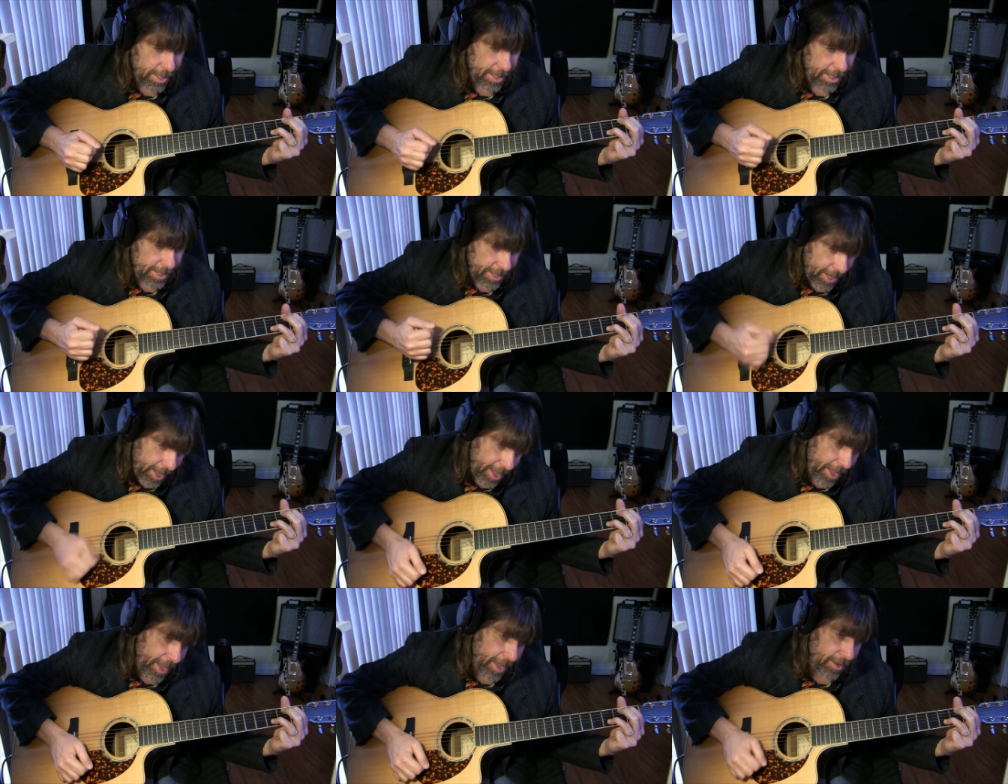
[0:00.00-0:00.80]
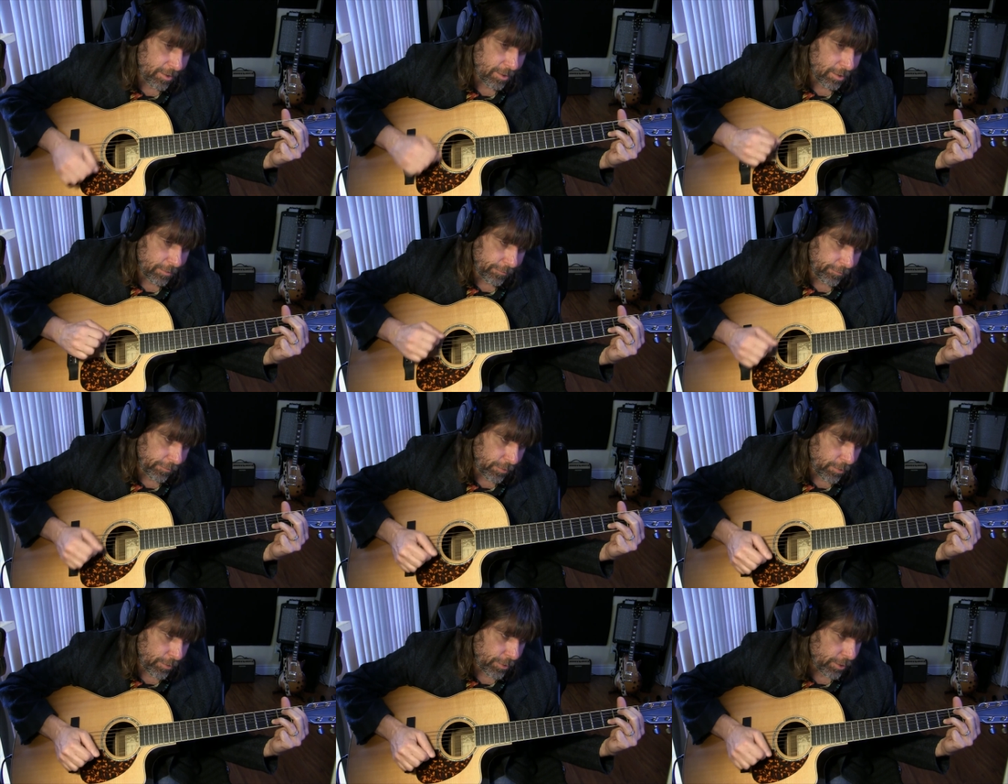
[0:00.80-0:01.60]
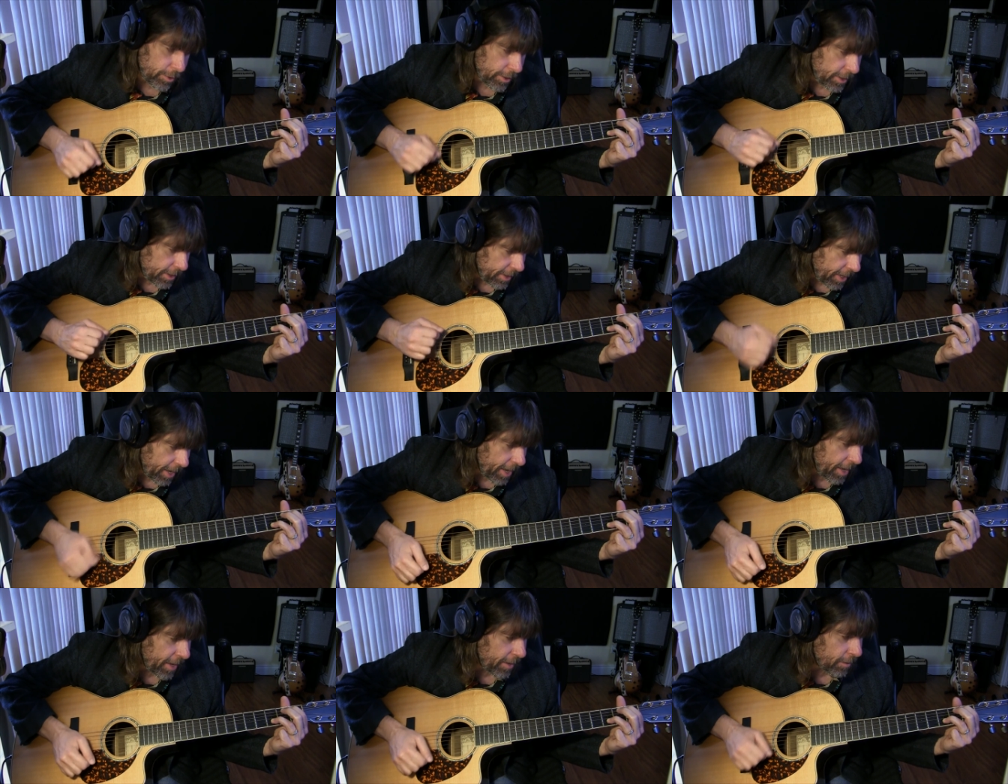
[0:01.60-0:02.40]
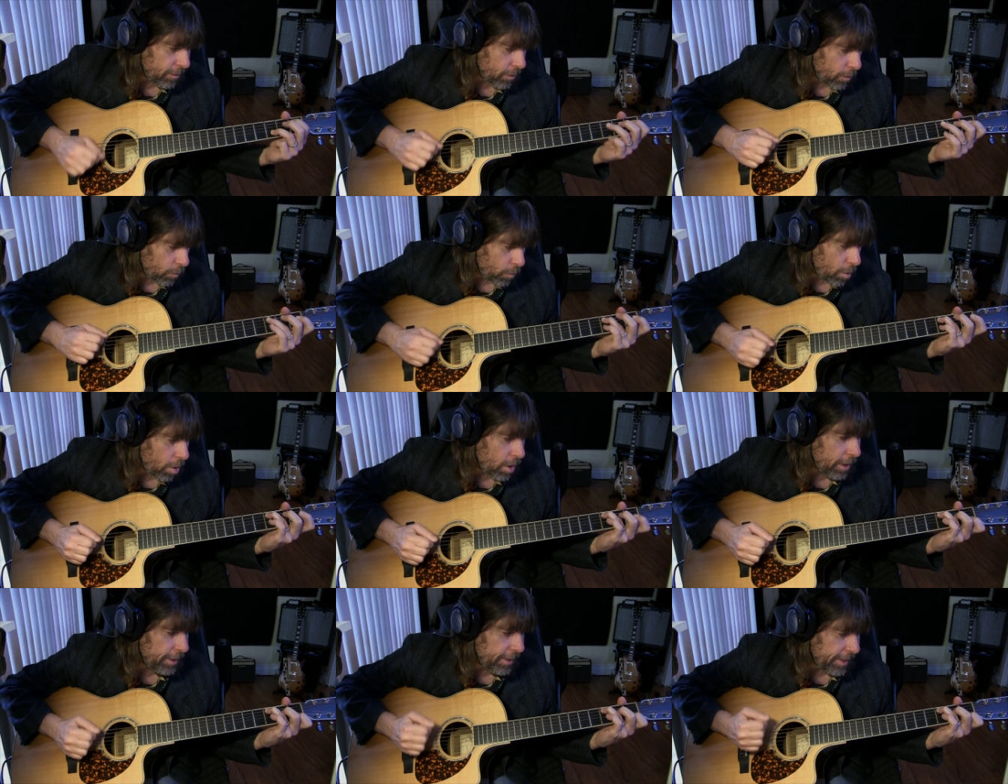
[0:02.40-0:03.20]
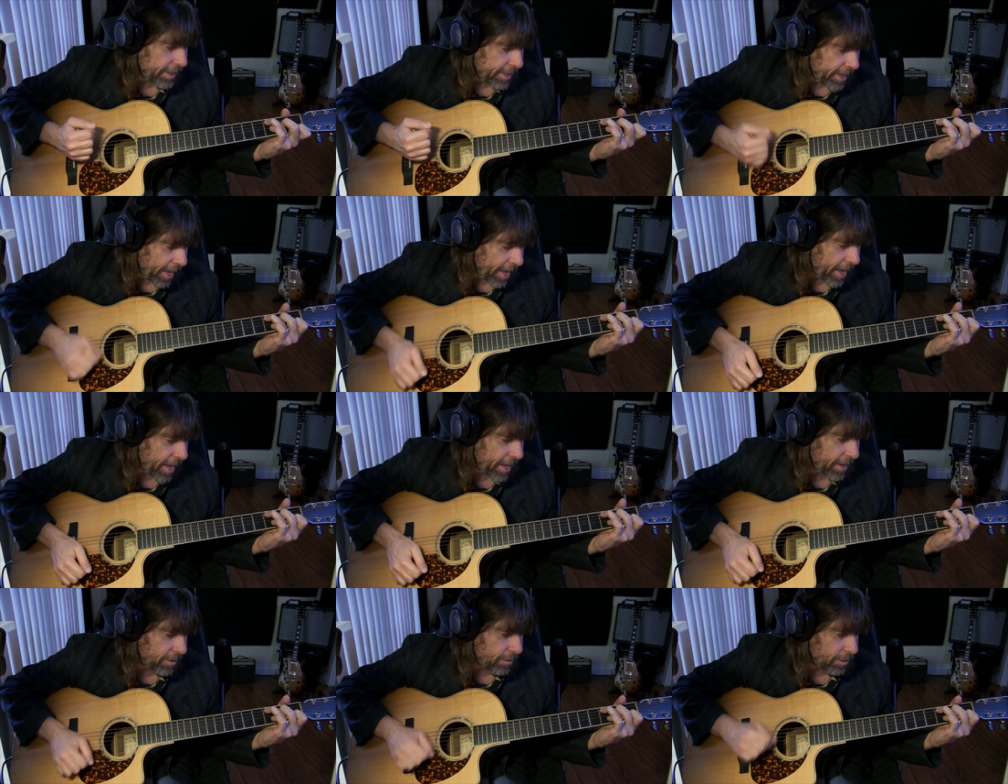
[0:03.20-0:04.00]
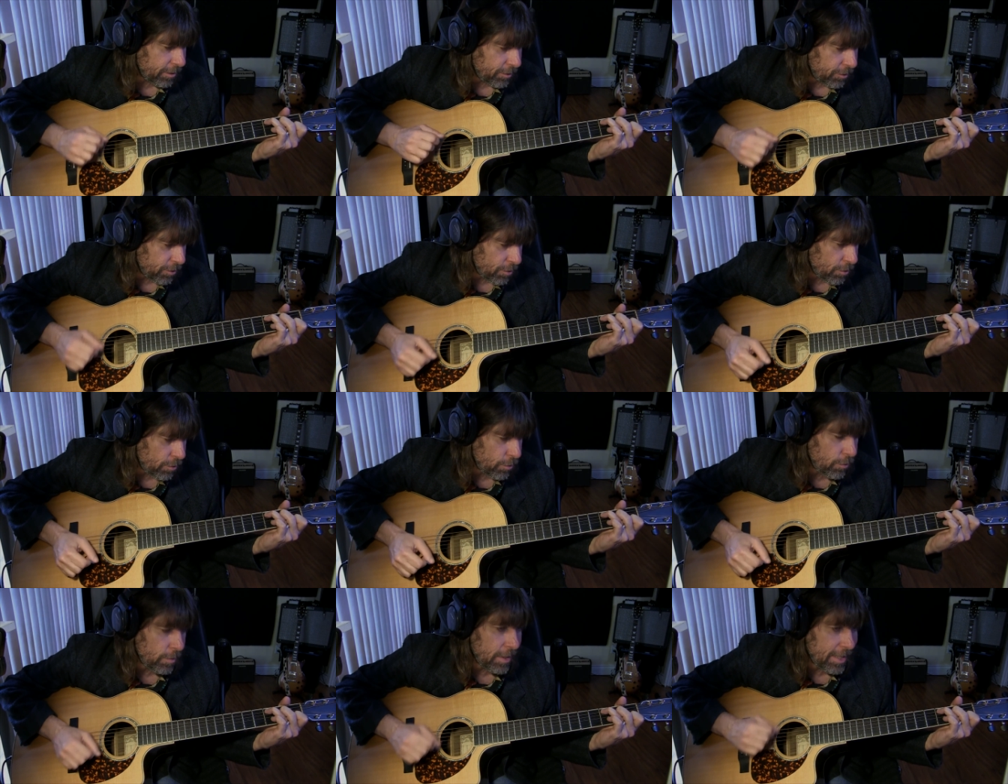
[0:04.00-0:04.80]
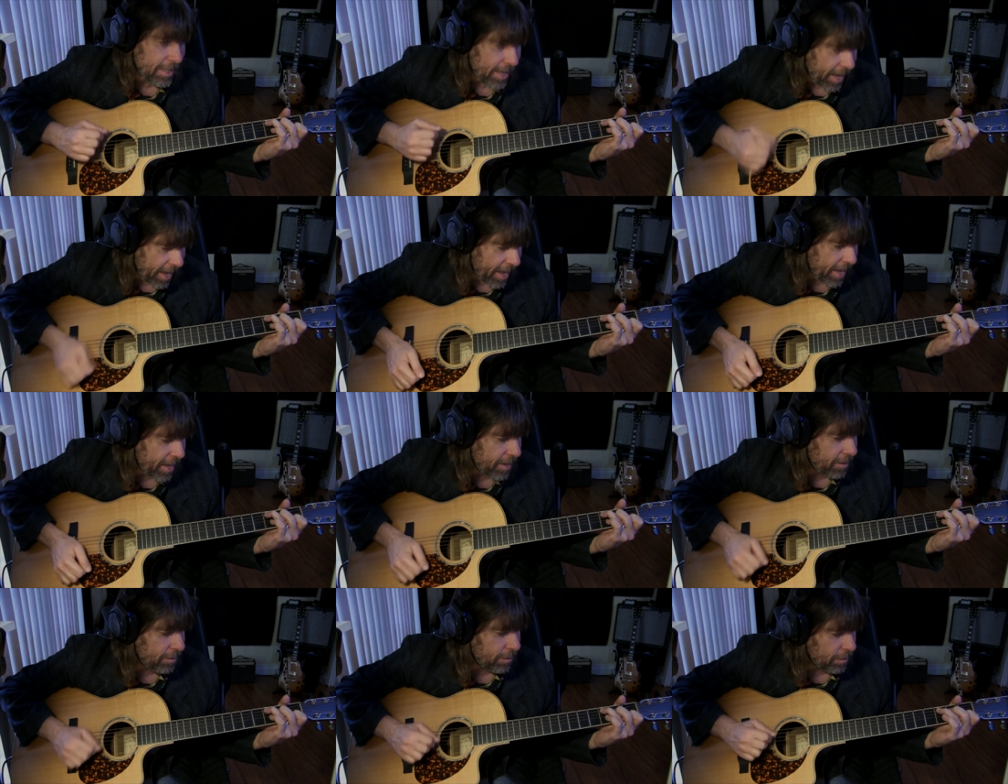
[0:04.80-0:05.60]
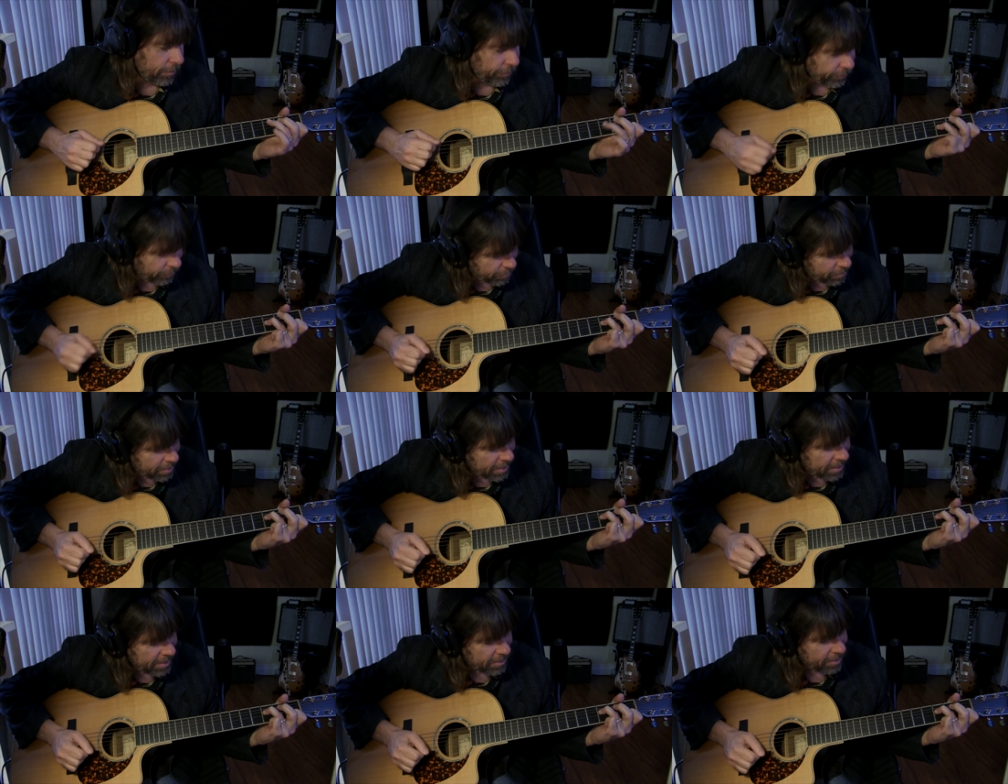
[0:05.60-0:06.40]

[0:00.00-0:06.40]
E and a 4, E and a 1, E and a 2, E and a 3.